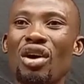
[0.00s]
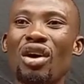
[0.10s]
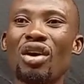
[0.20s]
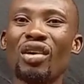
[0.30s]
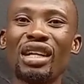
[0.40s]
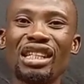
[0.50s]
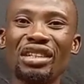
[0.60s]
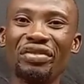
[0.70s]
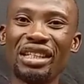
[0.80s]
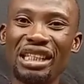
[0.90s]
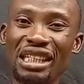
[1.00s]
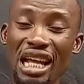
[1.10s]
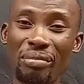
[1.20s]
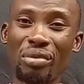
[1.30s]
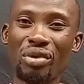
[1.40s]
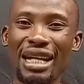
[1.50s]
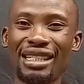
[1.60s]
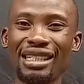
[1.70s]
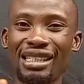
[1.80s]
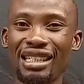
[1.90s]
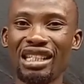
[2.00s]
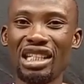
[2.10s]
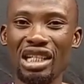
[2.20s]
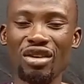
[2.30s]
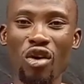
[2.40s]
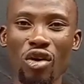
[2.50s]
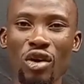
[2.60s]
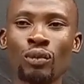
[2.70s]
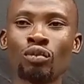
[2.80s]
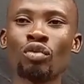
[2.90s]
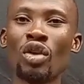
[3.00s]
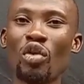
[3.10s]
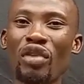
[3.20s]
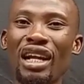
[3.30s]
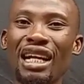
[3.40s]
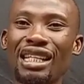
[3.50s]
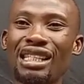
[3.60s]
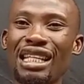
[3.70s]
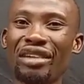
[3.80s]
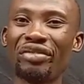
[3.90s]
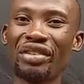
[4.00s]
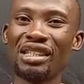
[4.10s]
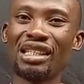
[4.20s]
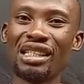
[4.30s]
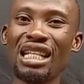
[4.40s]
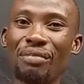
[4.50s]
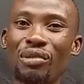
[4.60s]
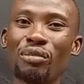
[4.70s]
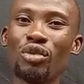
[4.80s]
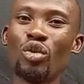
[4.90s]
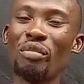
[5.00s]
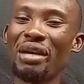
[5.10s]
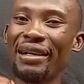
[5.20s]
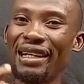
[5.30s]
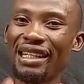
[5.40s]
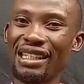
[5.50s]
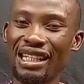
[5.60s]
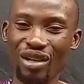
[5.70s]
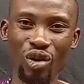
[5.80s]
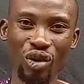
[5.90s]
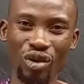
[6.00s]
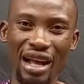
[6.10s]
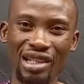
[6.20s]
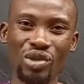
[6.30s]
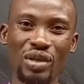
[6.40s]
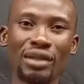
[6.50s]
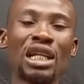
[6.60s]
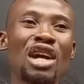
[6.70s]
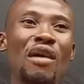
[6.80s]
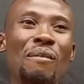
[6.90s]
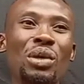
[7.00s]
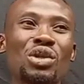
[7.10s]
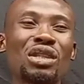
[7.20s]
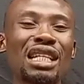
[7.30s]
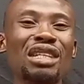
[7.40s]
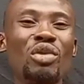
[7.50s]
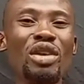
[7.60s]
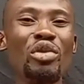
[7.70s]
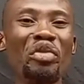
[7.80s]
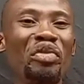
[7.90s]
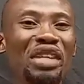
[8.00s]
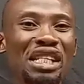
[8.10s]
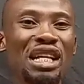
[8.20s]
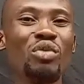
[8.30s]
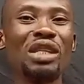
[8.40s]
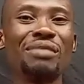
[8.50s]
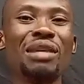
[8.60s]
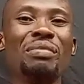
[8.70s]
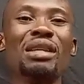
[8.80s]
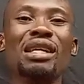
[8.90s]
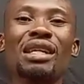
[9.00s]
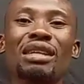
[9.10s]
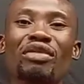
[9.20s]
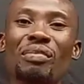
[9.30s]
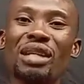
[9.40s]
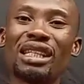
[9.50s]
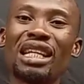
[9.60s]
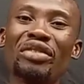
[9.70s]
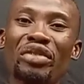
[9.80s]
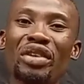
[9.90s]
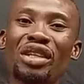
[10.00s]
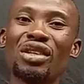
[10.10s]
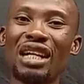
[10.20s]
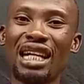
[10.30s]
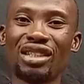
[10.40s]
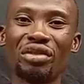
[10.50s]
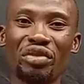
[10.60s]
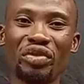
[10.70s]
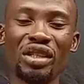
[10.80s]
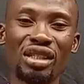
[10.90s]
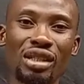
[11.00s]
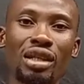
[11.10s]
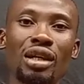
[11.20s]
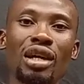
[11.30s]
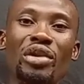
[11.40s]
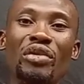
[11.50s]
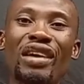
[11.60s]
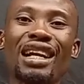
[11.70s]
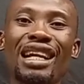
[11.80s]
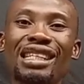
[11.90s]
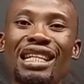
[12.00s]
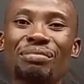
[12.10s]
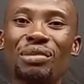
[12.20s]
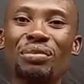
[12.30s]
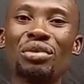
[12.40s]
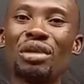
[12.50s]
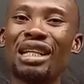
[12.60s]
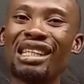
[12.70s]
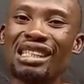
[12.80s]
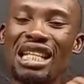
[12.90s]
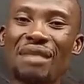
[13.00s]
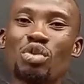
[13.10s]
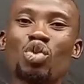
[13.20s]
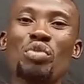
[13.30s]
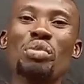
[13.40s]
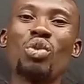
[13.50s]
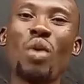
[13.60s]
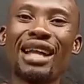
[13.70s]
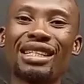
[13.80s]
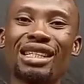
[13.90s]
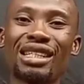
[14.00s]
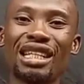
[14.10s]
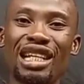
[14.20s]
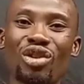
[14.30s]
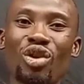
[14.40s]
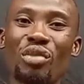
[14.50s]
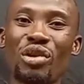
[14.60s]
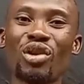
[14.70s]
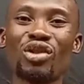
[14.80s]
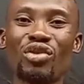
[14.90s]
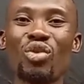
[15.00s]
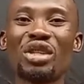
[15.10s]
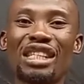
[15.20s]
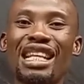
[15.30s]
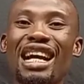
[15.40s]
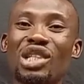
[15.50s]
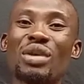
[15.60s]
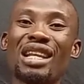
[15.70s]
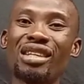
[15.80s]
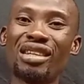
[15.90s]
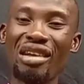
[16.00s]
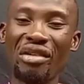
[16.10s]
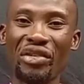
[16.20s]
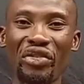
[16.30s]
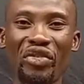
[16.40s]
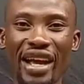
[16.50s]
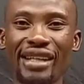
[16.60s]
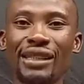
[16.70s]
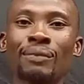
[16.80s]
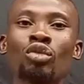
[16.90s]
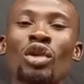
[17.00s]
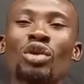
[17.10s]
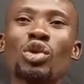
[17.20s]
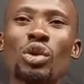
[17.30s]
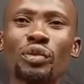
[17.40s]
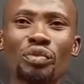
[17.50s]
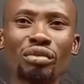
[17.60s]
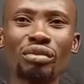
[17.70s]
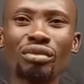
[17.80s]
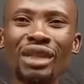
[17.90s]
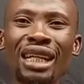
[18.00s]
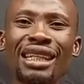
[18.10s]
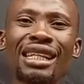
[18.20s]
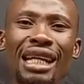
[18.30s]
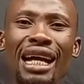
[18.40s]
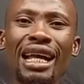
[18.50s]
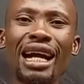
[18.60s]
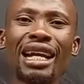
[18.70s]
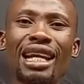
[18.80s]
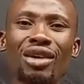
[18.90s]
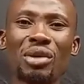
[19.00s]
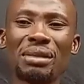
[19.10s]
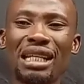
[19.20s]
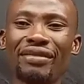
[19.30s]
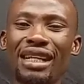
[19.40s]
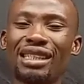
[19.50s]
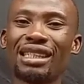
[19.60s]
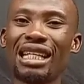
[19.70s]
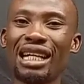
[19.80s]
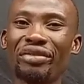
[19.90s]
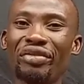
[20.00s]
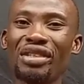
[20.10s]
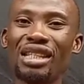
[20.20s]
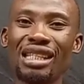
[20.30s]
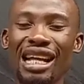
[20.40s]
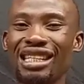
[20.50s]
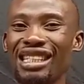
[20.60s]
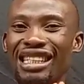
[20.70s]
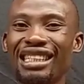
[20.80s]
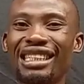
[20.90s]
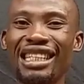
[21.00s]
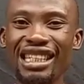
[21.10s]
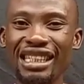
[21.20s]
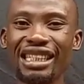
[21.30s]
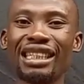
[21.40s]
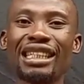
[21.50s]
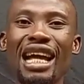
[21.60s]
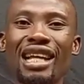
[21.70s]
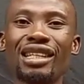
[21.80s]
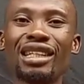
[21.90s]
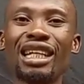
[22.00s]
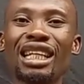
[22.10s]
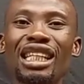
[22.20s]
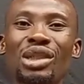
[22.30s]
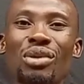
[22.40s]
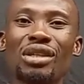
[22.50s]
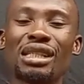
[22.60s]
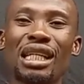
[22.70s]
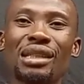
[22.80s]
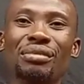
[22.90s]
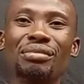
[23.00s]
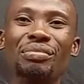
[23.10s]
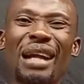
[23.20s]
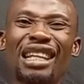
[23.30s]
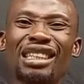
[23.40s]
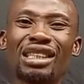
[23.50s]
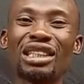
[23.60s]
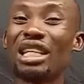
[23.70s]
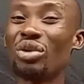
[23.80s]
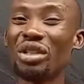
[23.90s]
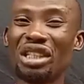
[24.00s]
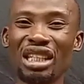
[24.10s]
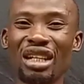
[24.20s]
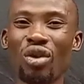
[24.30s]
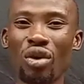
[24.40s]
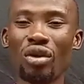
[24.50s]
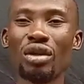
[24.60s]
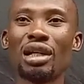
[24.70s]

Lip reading: or any vegetable that is greenish in color, you find out that their physics, their poo will be greenish in color as well. But sometimes when you feed them with maybe the formulated feed or calcium feed, you find out that their poo tend to be whitish in color because of what they actually fed. So I now observed that their physics has changed entirely. It was brownish, yellowish in color.